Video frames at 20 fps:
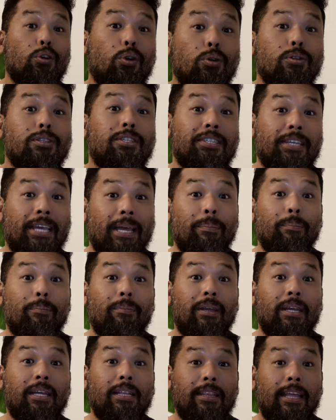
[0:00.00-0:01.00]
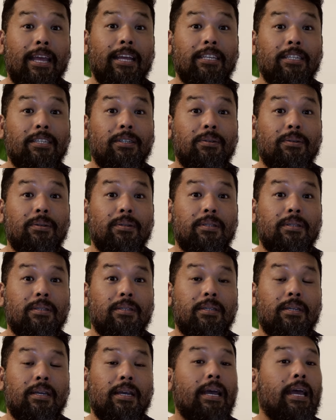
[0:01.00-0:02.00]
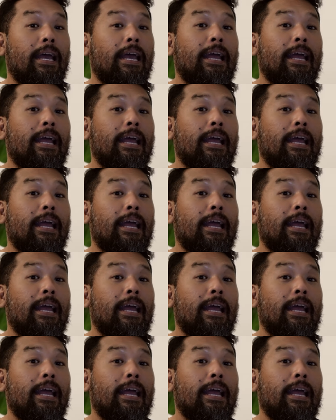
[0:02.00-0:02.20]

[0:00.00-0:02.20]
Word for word: roads can be dangerous.